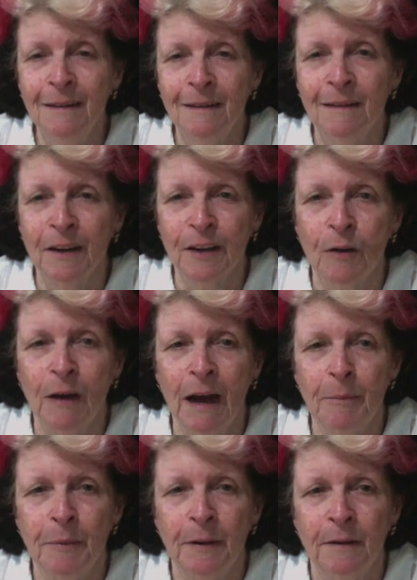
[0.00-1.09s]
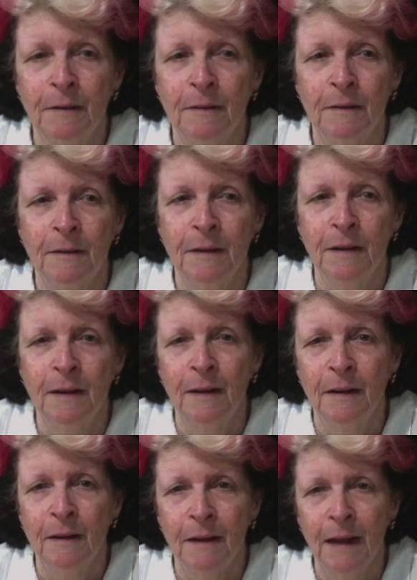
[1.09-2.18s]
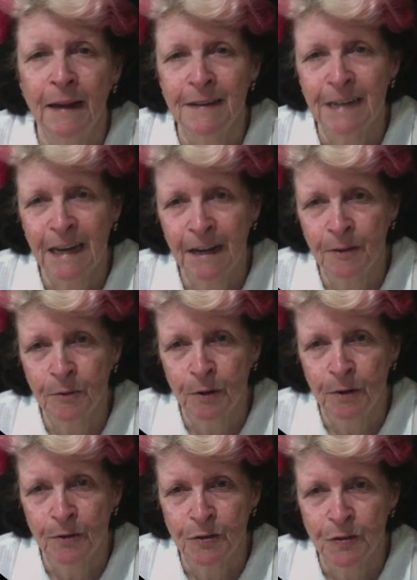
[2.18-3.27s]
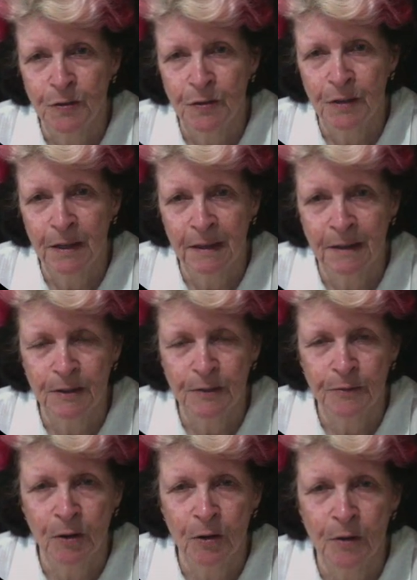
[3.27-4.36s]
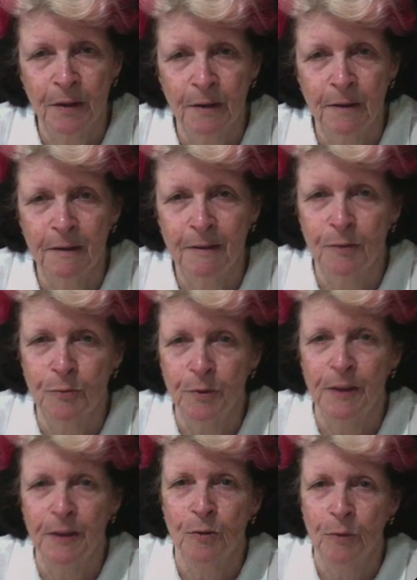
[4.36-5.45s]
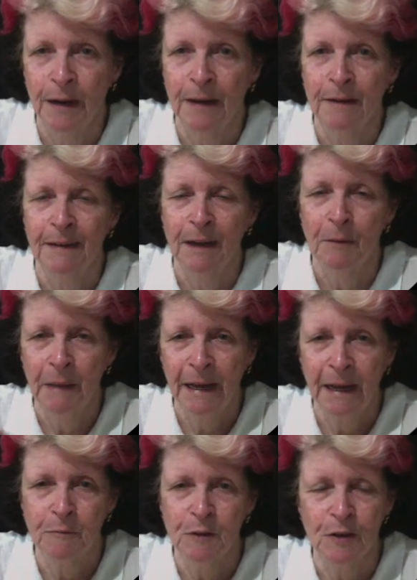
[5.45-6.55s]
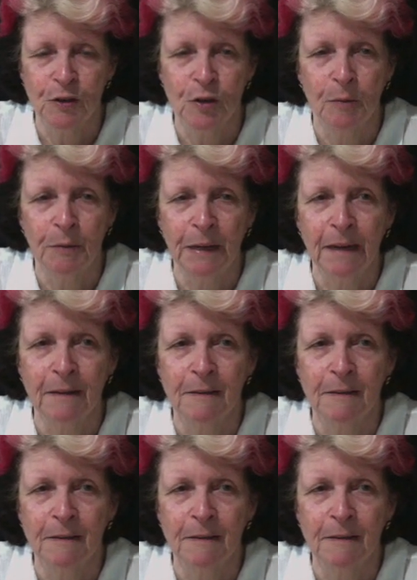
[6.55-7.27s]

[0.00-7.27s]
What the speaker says: I go up and down the roses and then just follow the wreath around and come back up to the top again.